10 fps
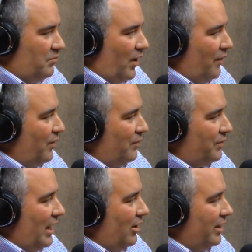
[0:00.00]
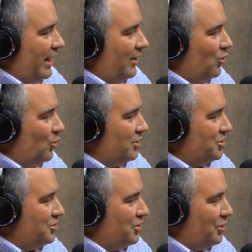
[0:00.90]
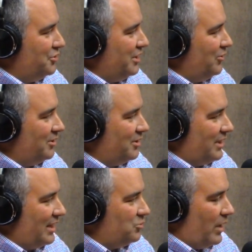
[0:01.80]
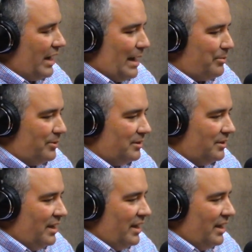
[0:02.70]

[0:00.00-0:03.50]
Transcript: of Karen Handel, which is no secret that that's what happened.